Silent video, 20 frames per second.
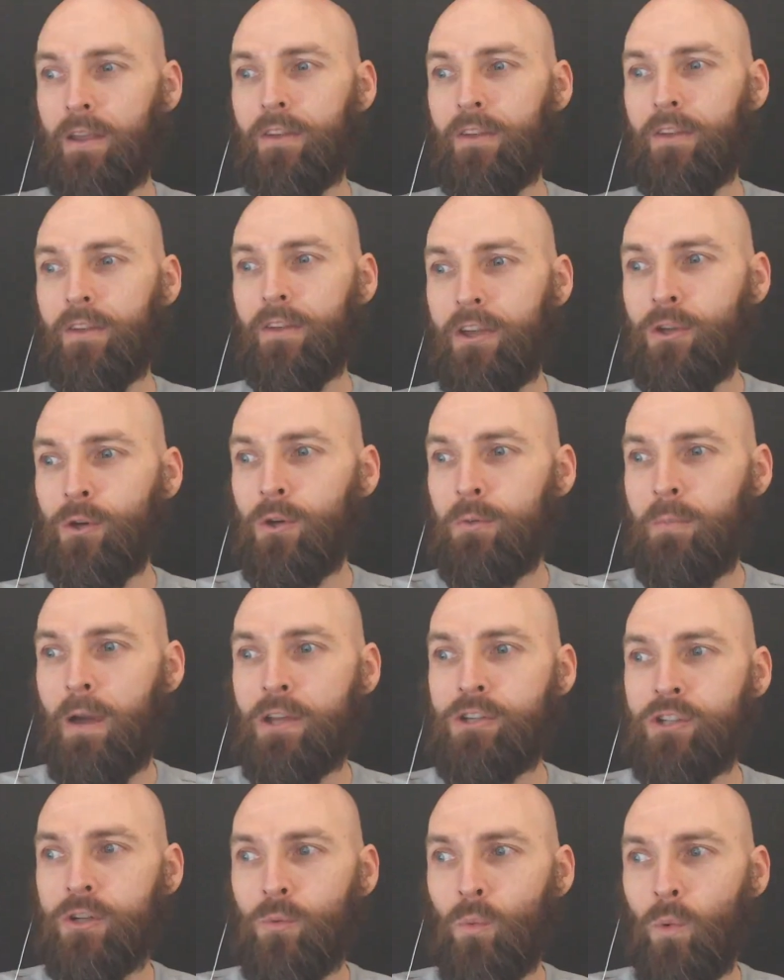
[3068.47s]
I think you had
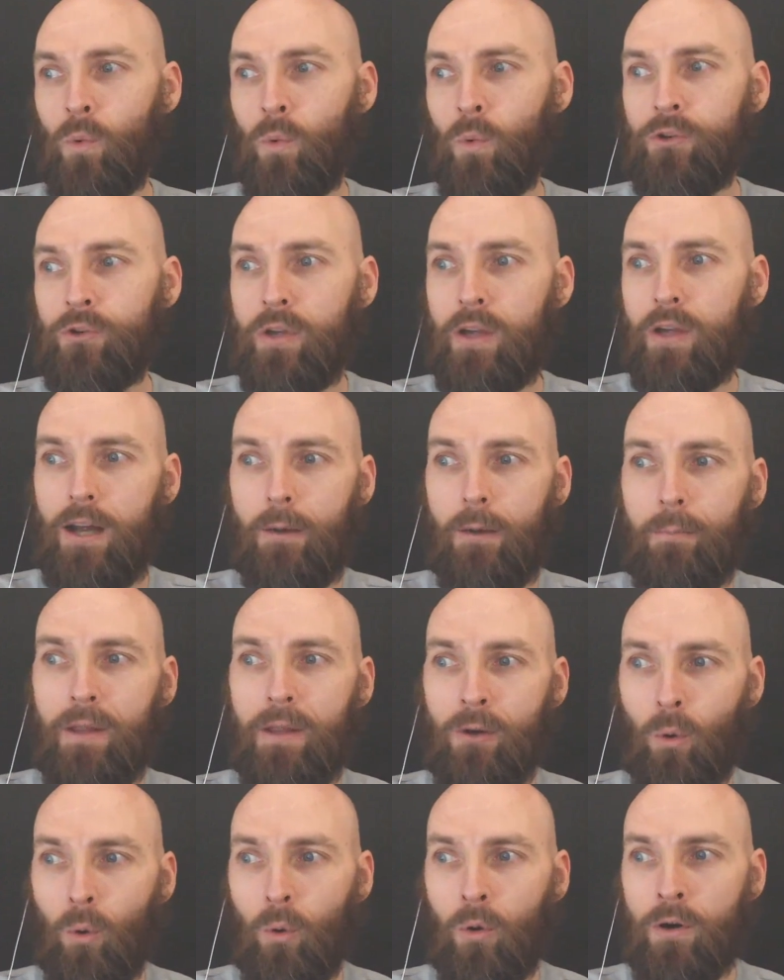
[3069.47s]
mentioned once you get up
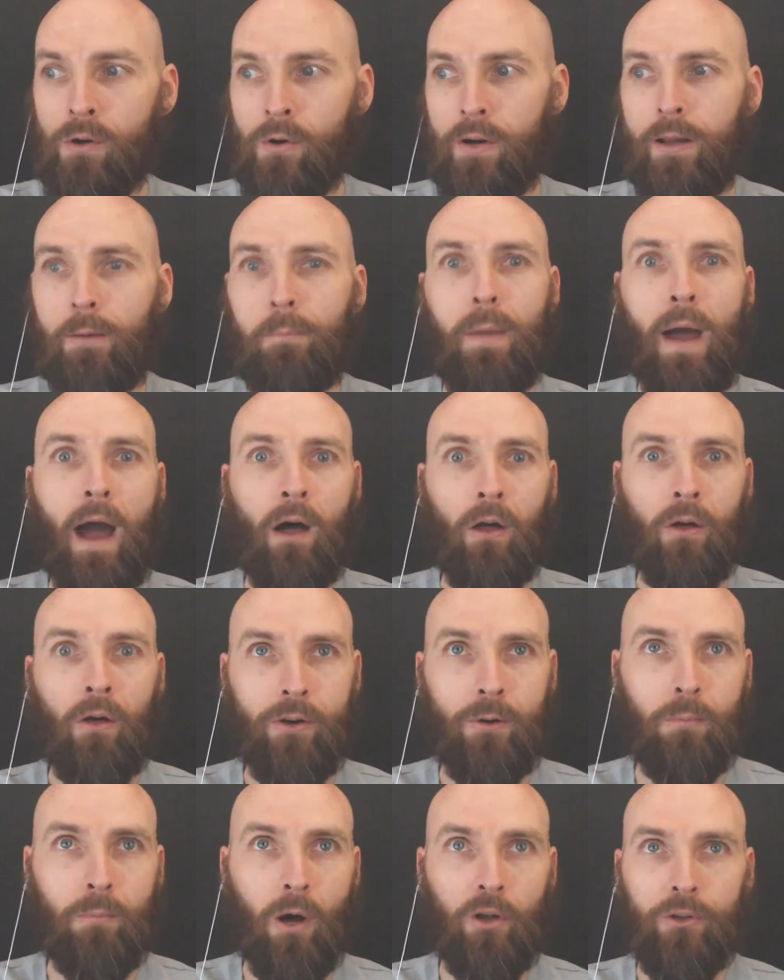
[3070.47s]
into ordering a pallet or
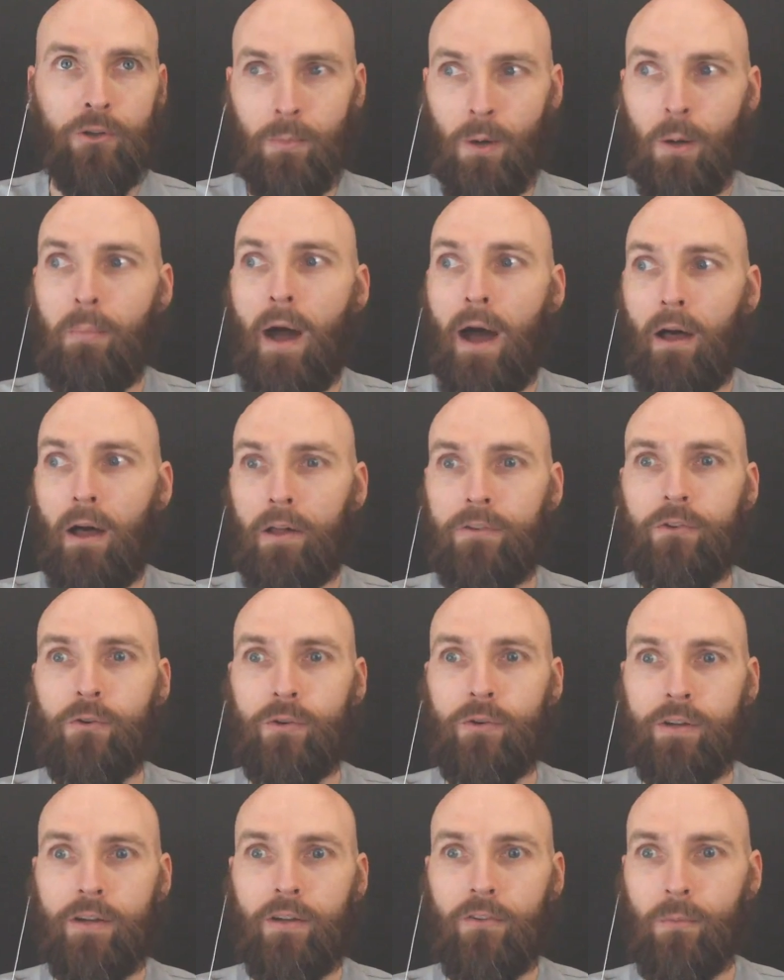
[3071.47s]
multiple pallets, you
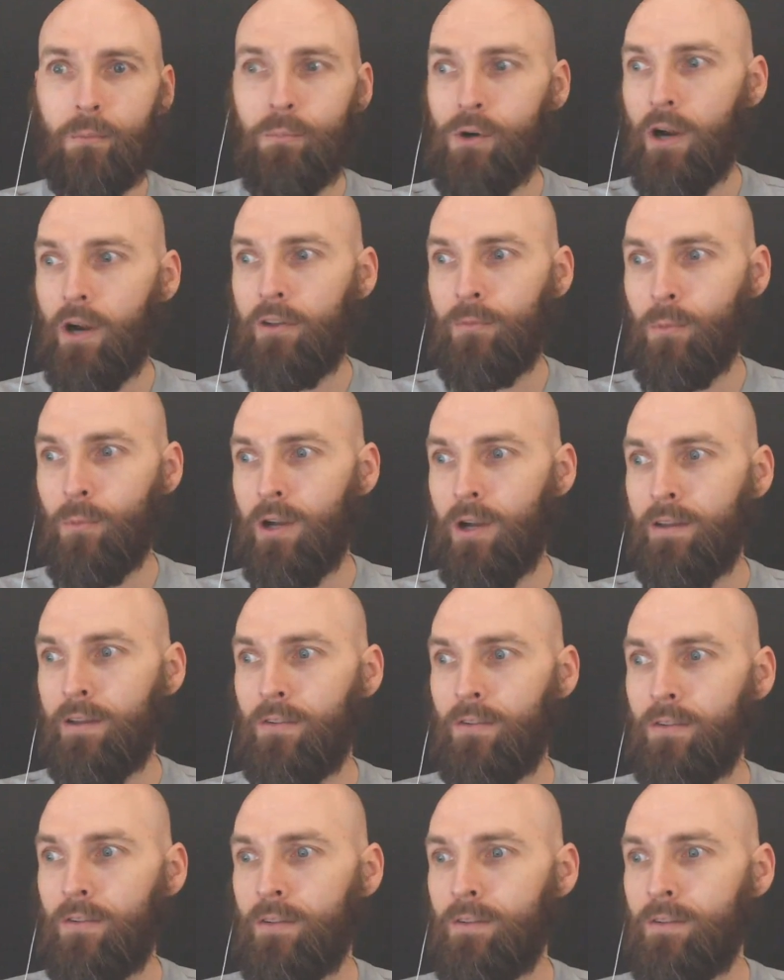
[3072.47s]
can get some price breaks.